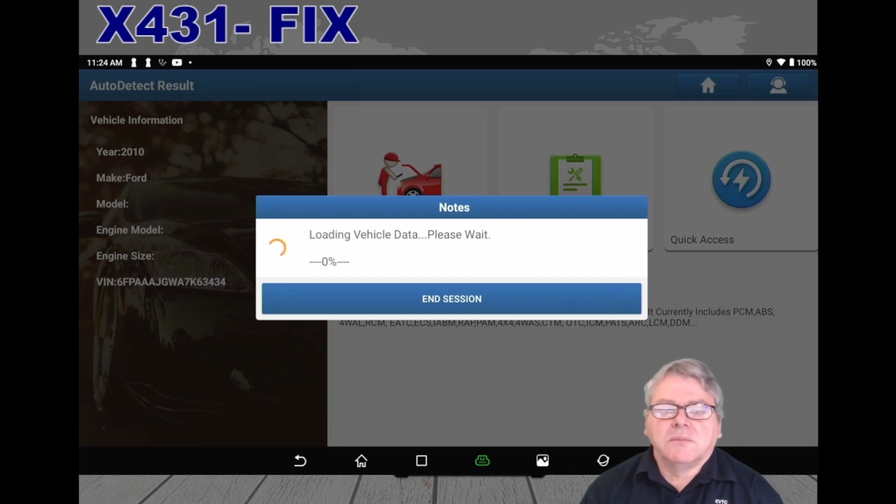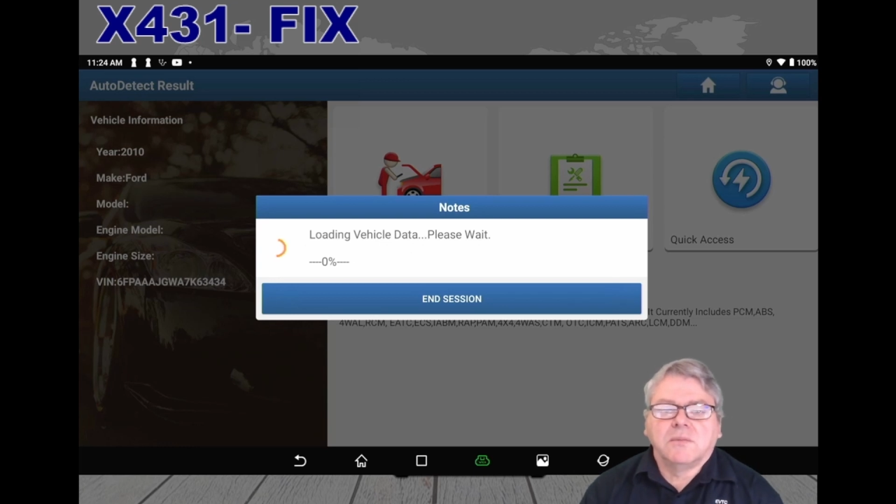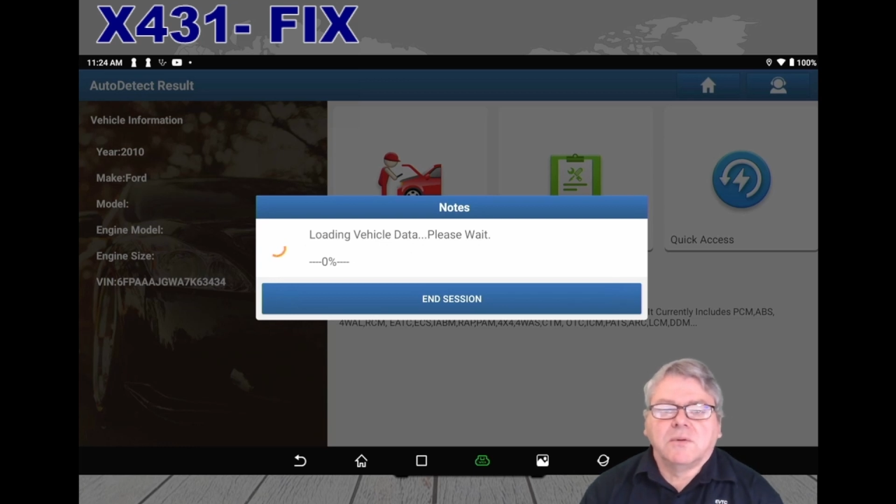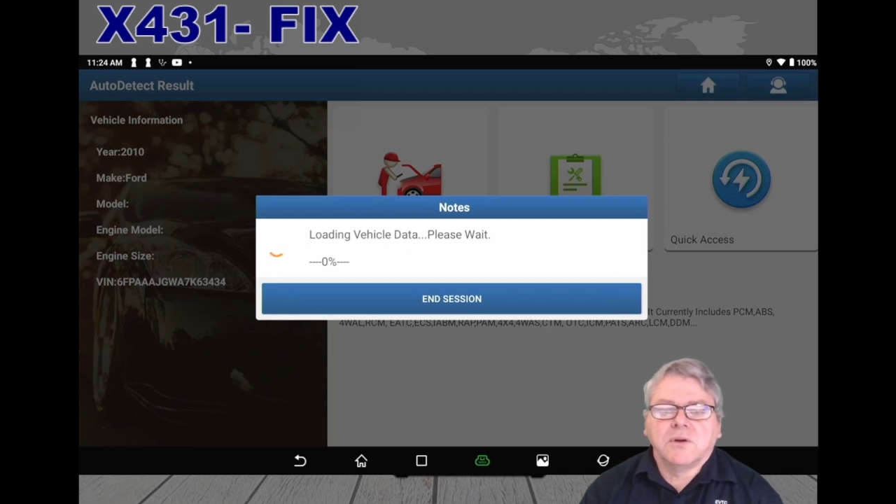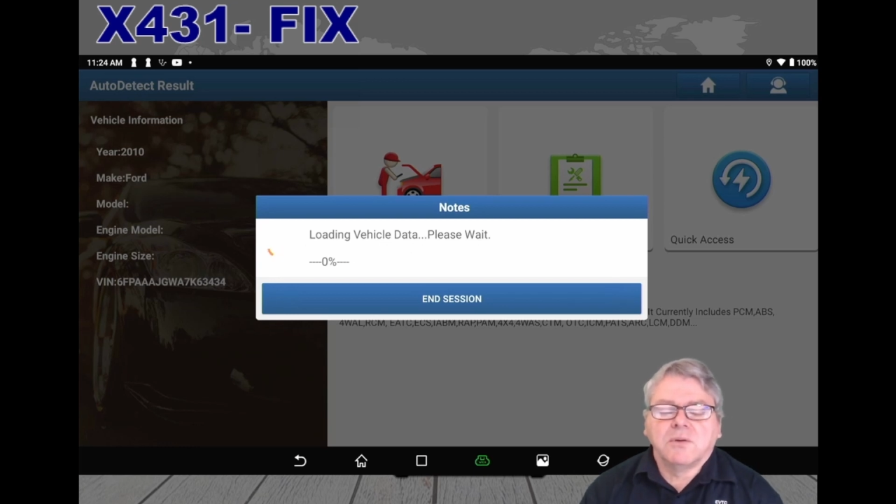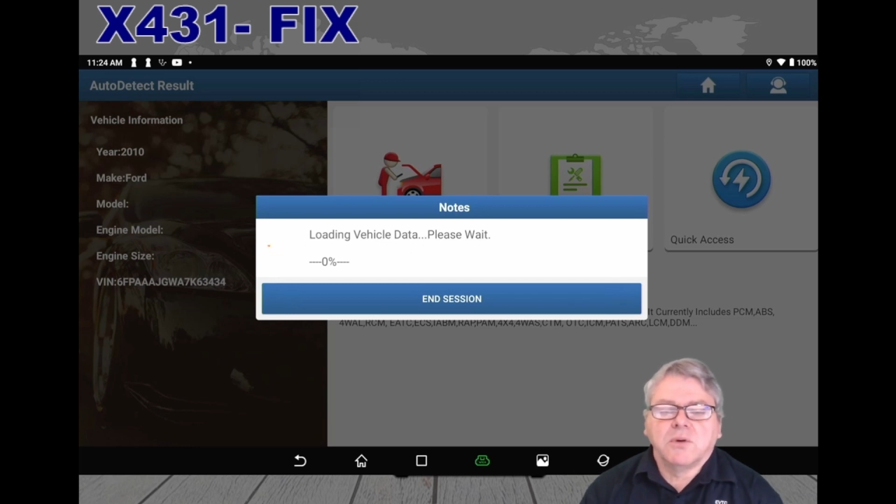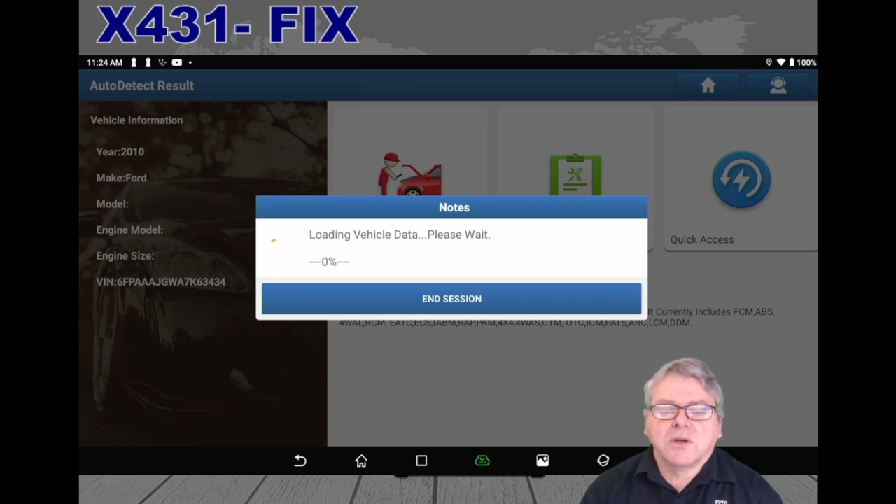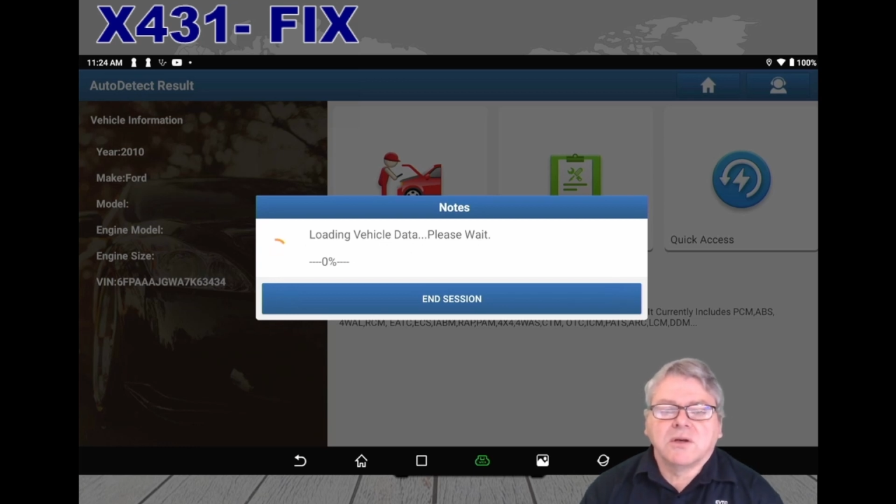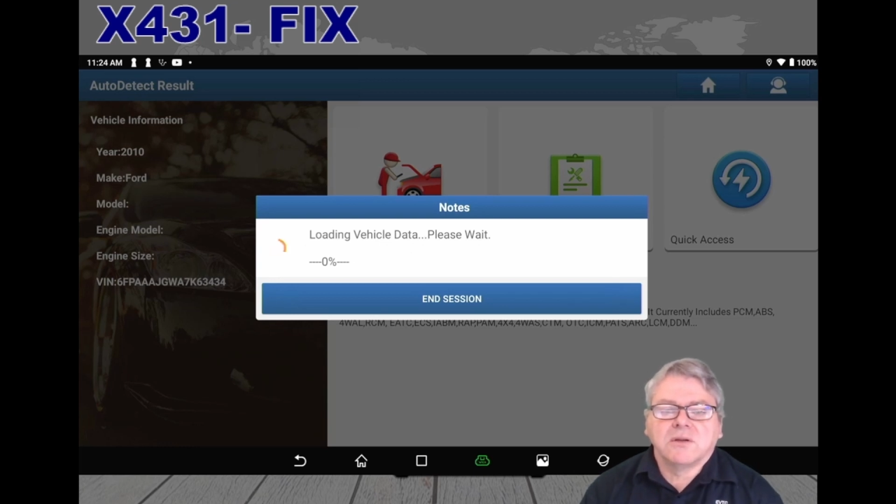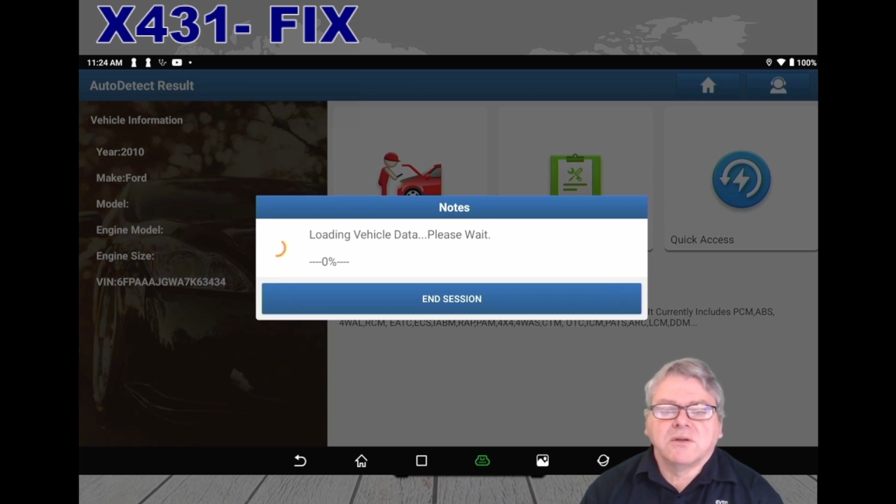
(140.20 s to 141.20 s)
while you're
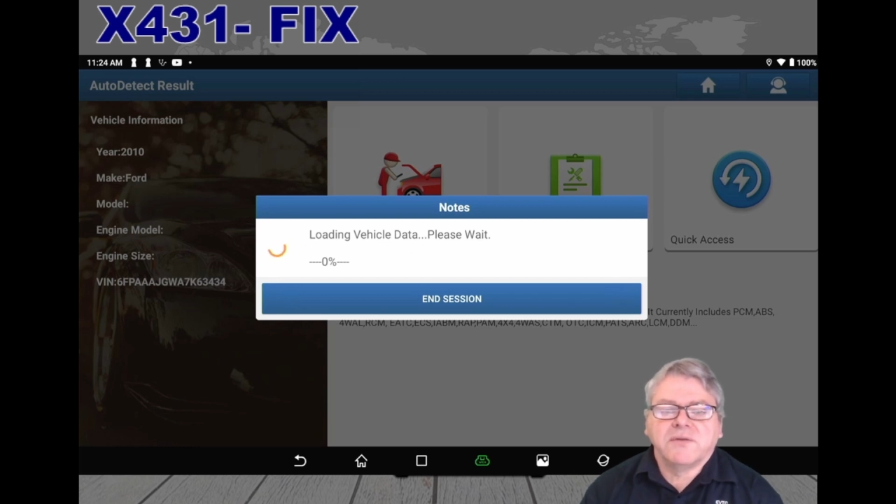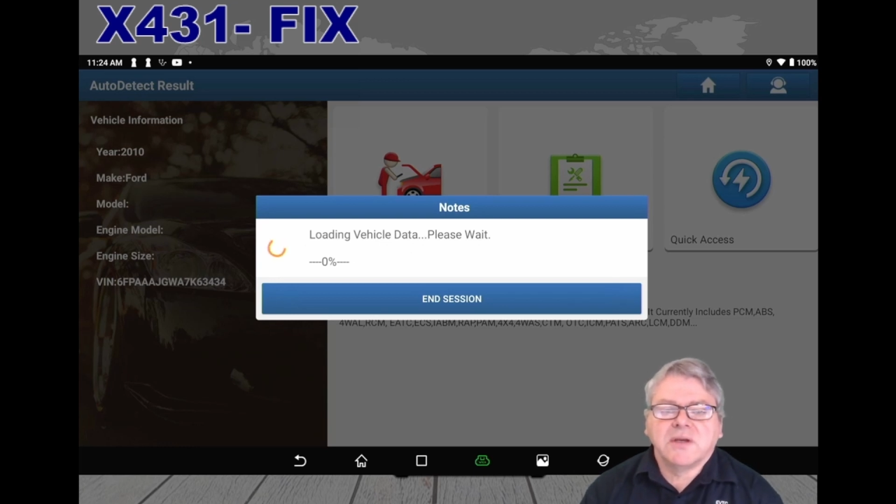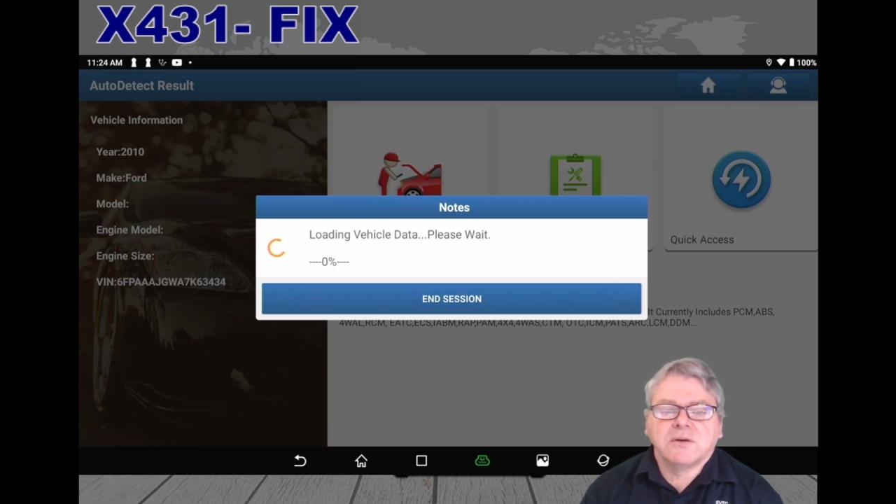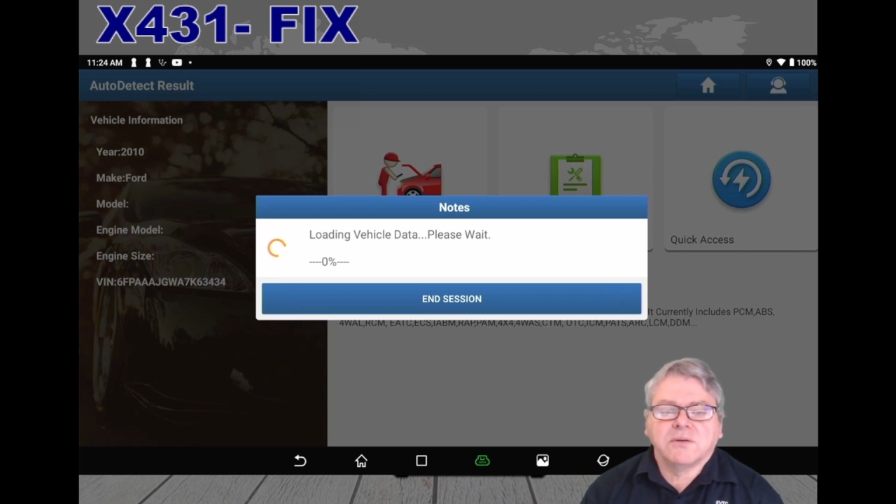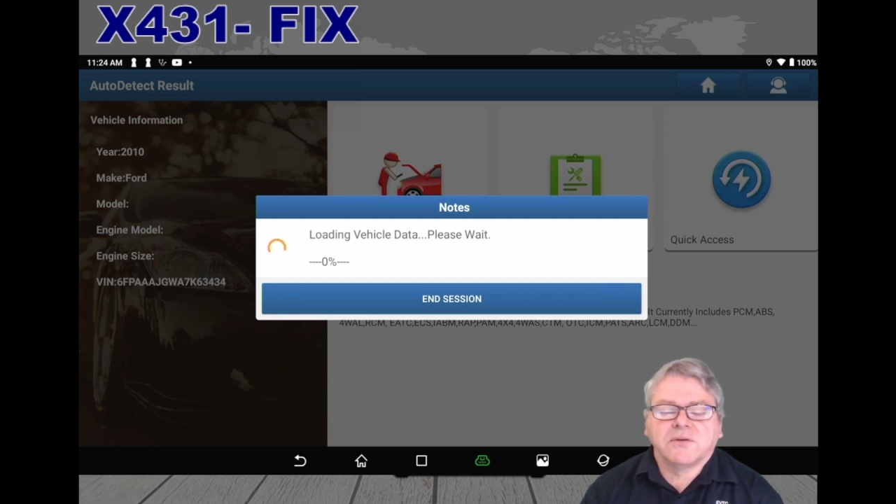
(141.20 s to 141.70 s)
working on the vehicle.